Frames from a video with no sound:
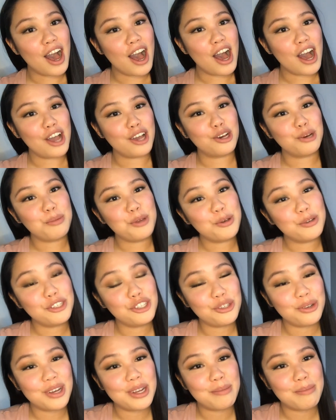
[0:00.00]
I hope you
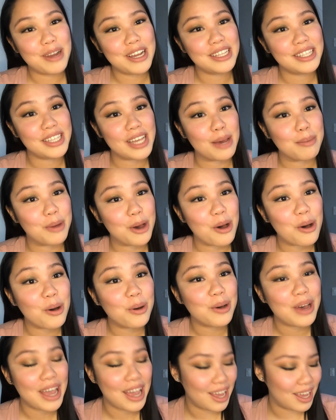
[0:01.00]
enjoyed my
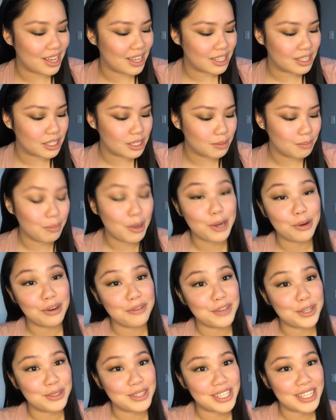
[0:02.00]
demo and my
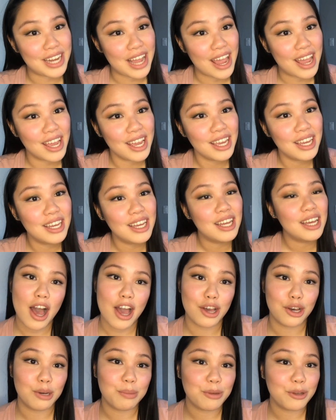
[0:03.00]
review today. I
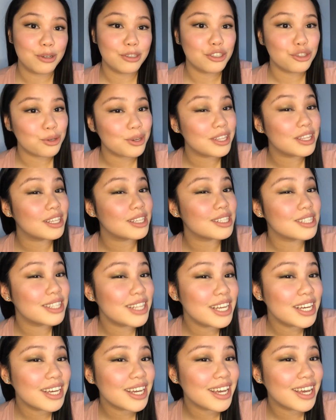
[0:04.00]
hope you enjoyed this
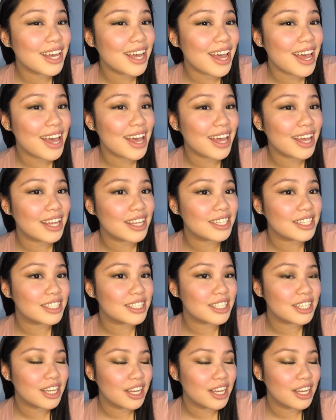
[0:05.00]
look and